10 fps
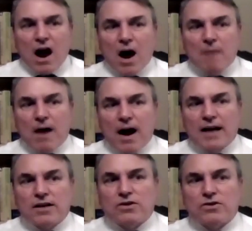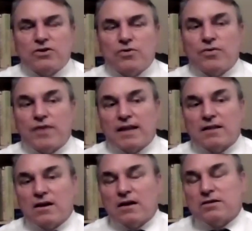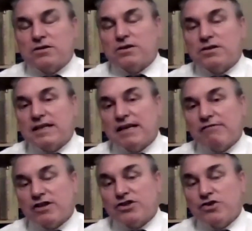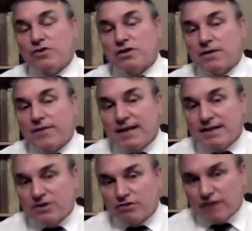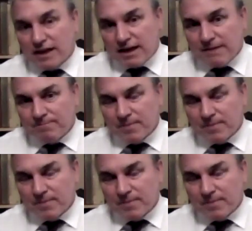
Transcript: um, I do think that serious students of history